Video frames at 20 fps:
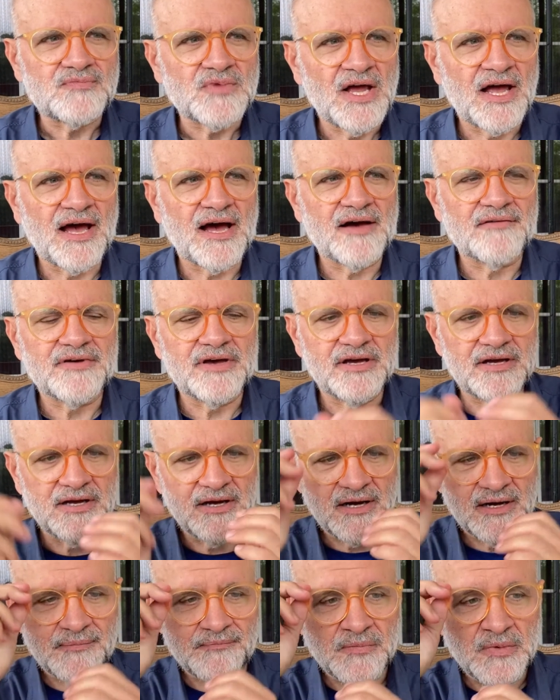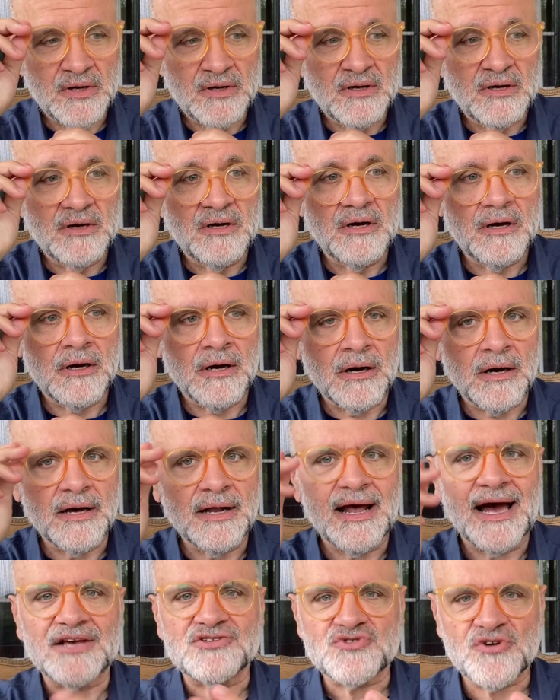I have an
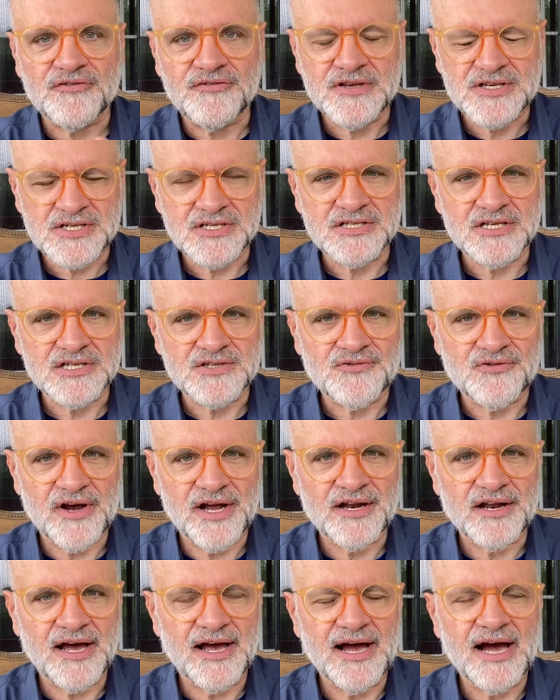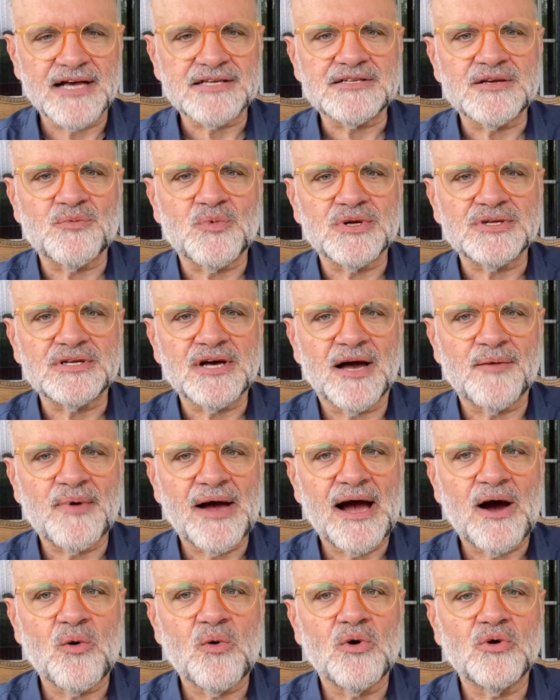astrophysicist friend, and I asked him one time,
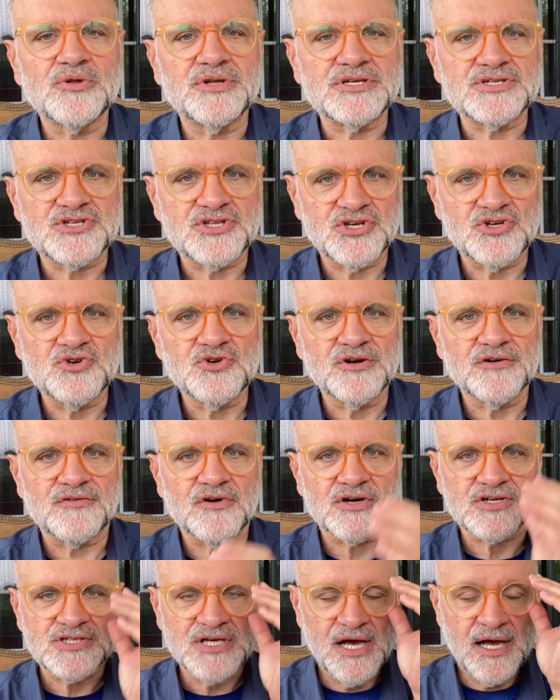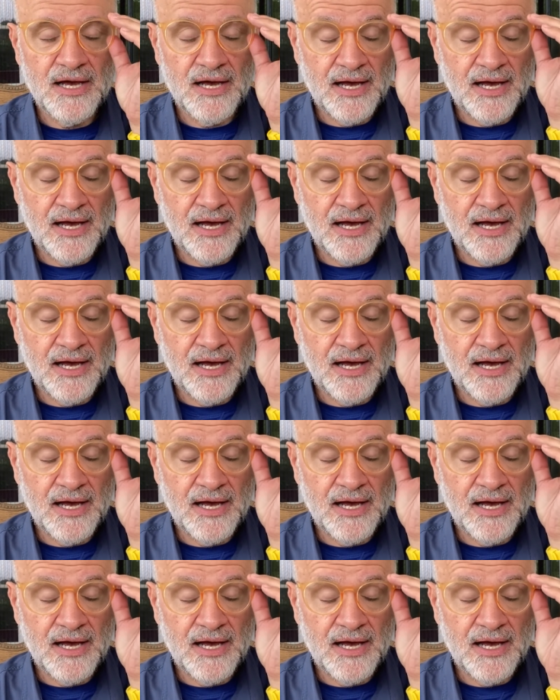how old is the universe?